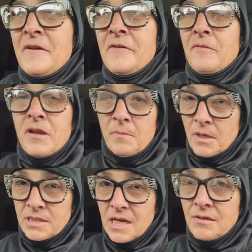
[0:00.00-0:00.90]
When I'm
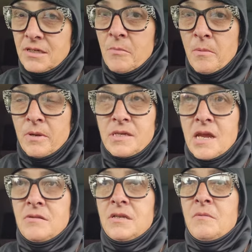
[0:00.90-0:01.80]
on downtime, I'm on
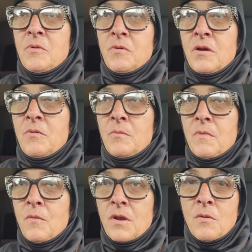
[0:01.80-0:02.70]
downtime, but when I'm on,
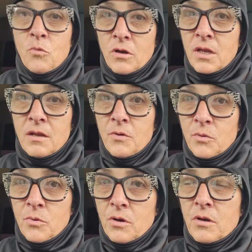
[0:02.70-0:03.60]
when I'm working, I want
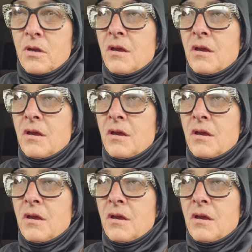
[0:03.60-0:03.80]
to work.